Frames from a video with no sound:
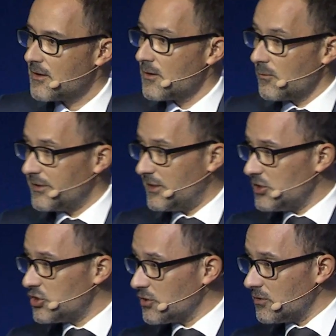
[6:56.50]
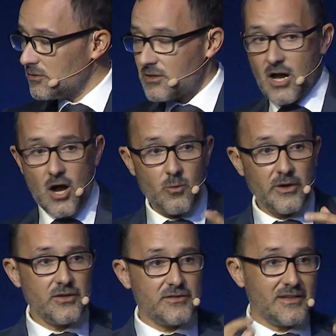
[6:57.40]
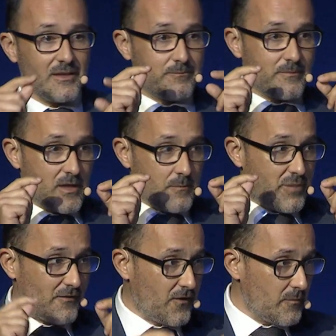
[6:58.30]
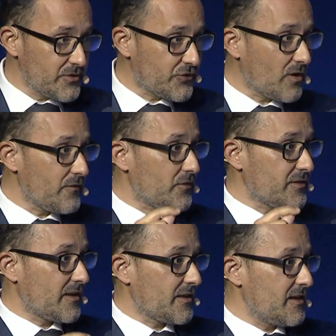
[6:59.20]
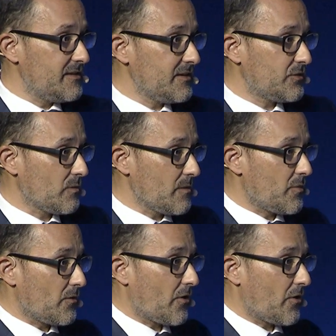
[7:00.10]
We did show how we're using performance drivers and analytics to empower